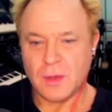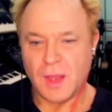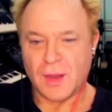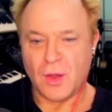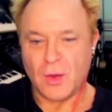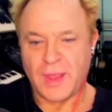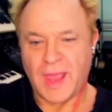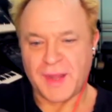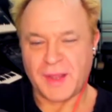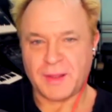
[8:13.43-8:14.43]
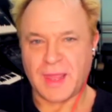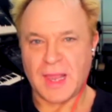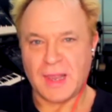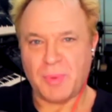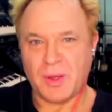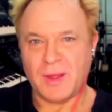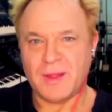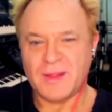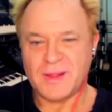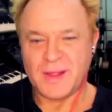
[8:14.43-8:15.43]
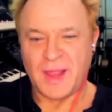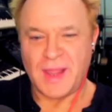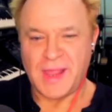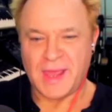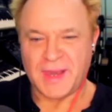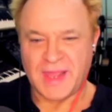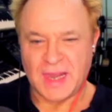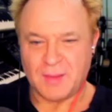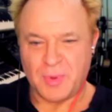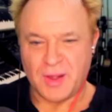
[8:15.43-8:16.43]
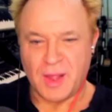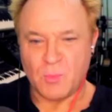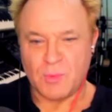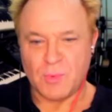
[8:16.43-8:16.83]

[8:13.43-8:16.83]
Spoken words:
and I had a caliper and he had a caliper, and